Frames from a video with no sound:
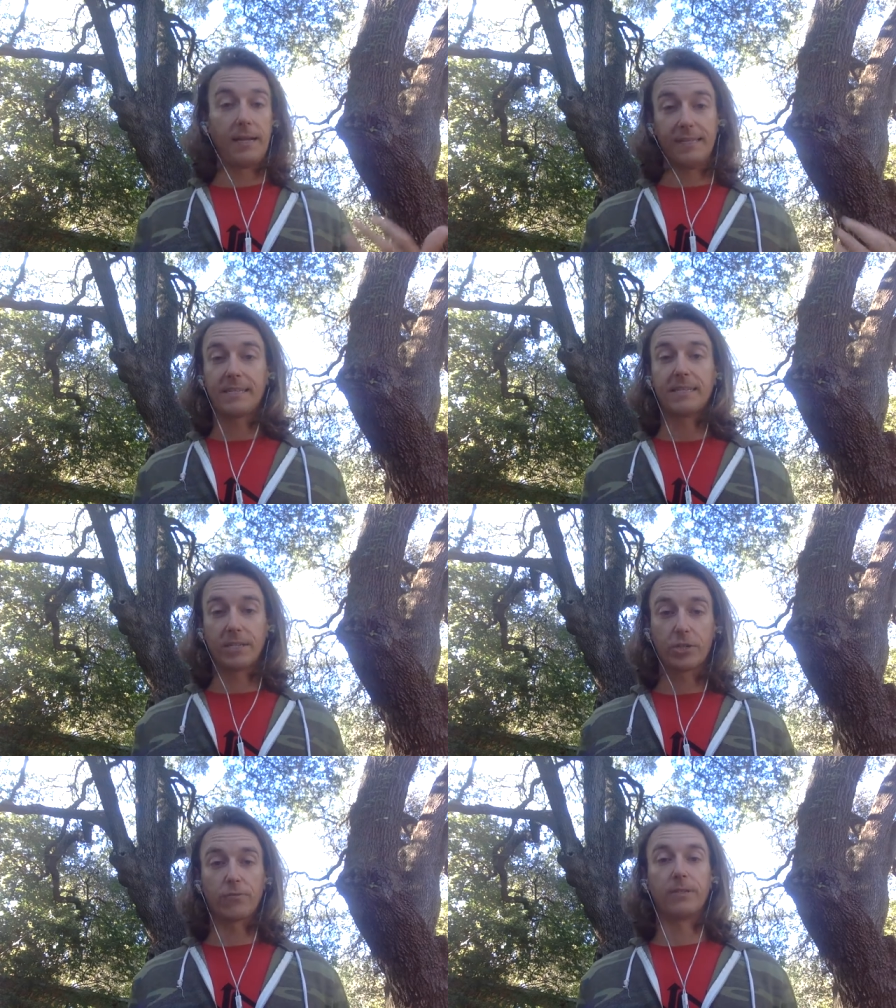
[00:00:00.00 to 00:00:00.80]
it's
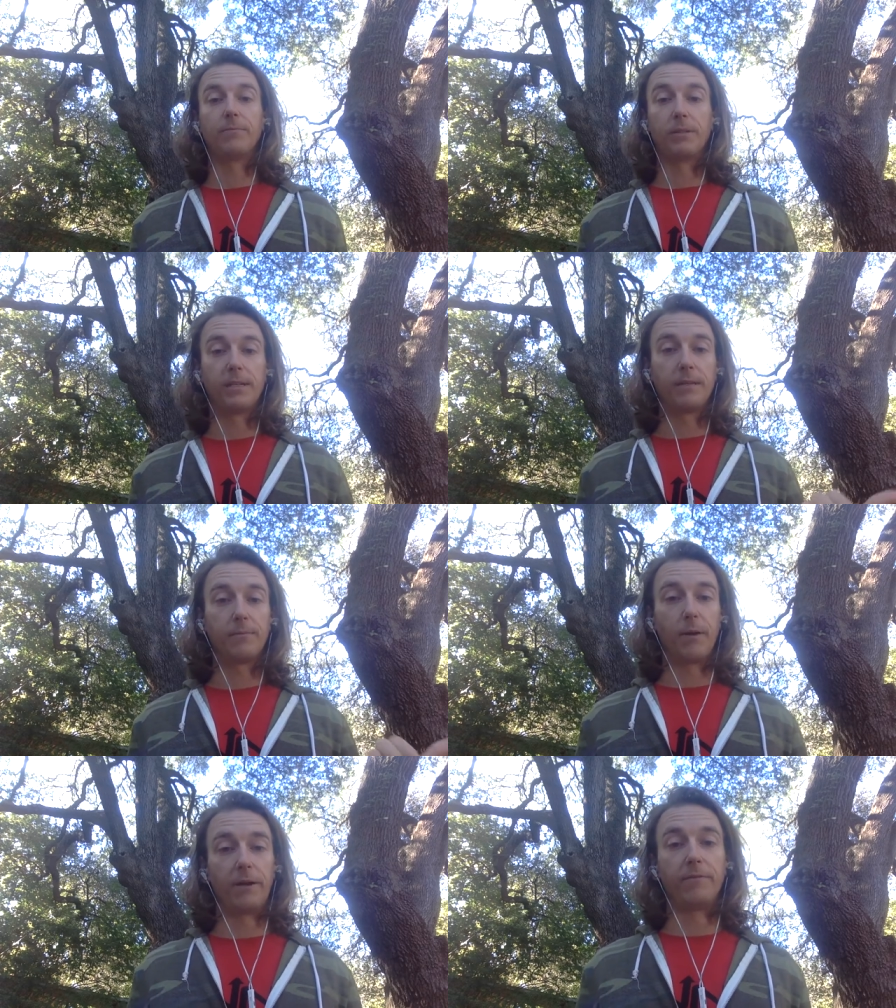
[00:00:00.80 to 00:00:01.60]
extremely
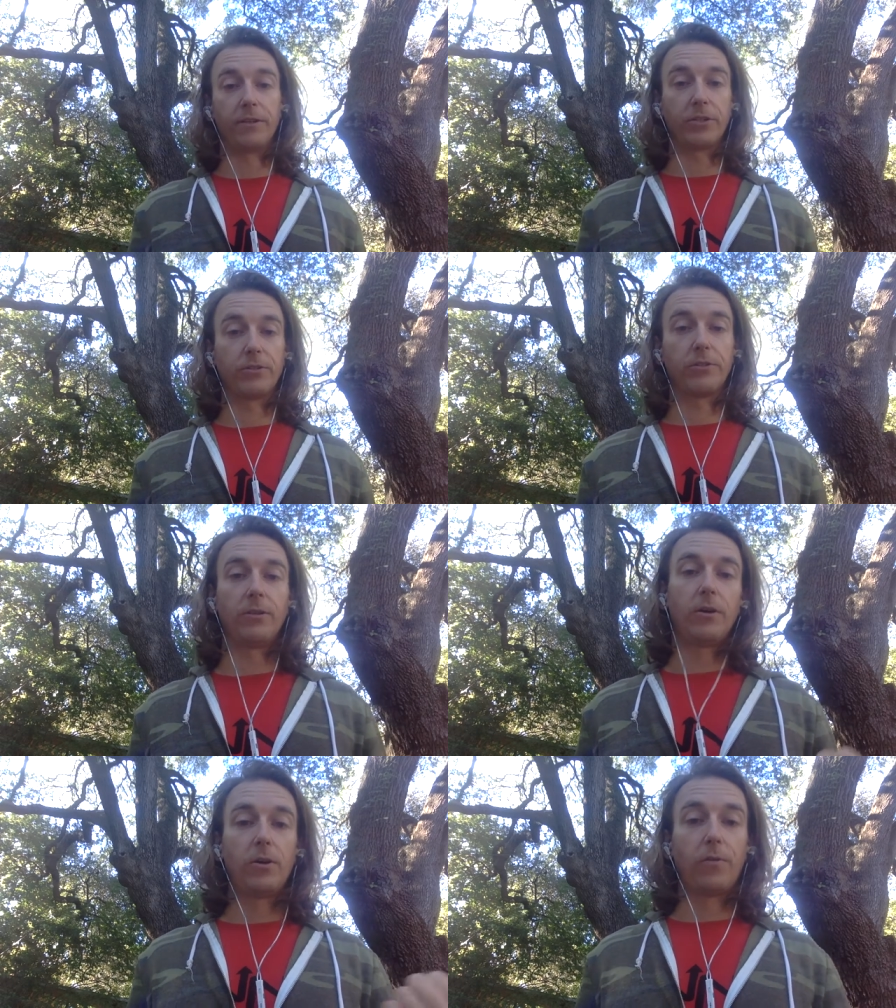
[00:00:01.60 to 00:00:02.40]
beneficial
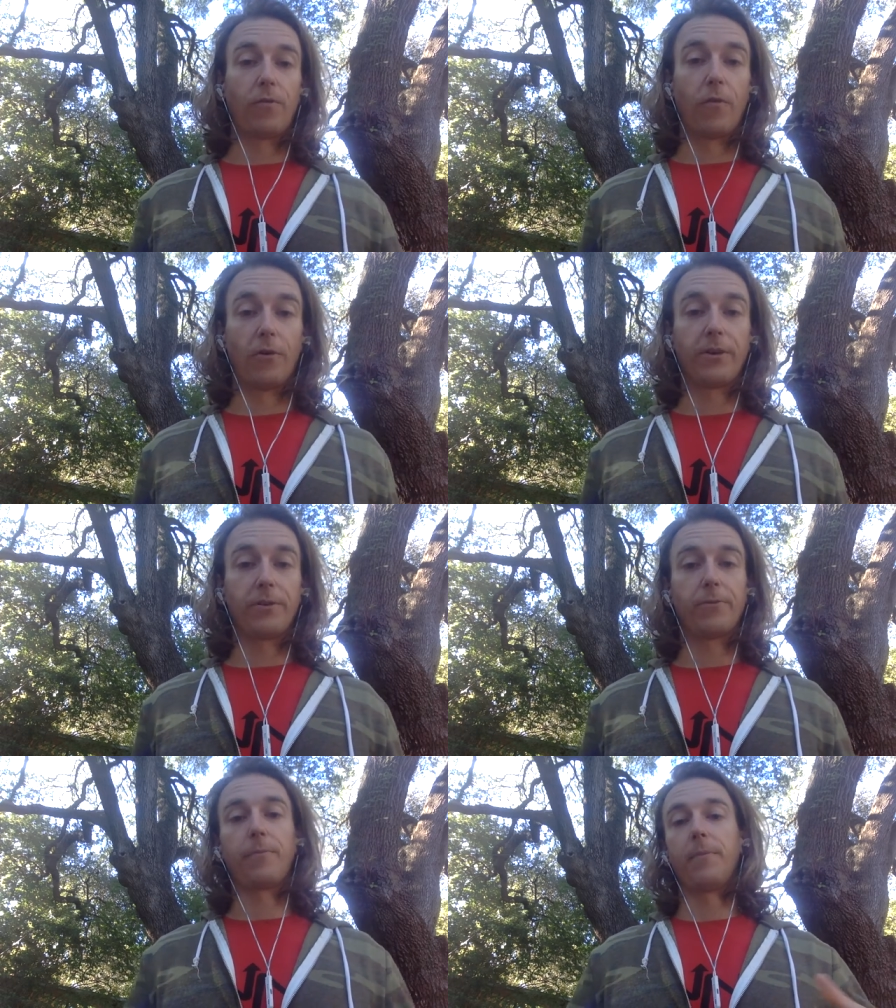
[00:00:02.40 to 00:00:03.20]
for you.